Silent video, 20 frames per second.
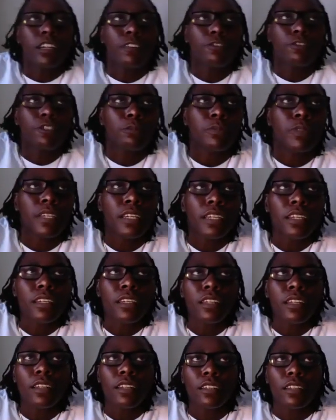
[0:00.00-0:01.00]
For
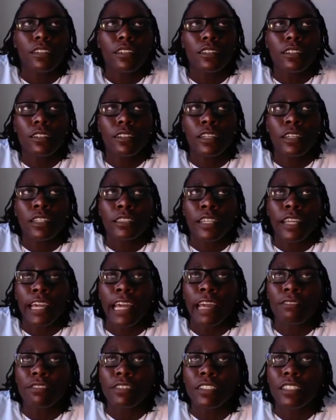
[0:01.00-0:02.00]
me, as an
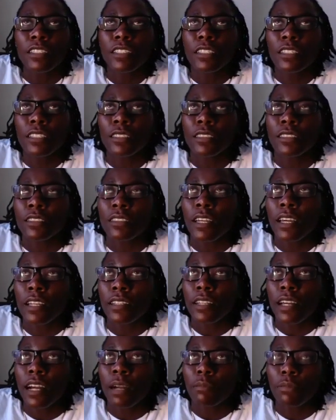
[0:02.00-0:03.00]
athlete, is that
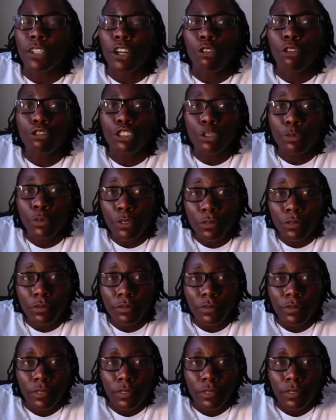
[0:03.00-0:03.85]
I'm coachable.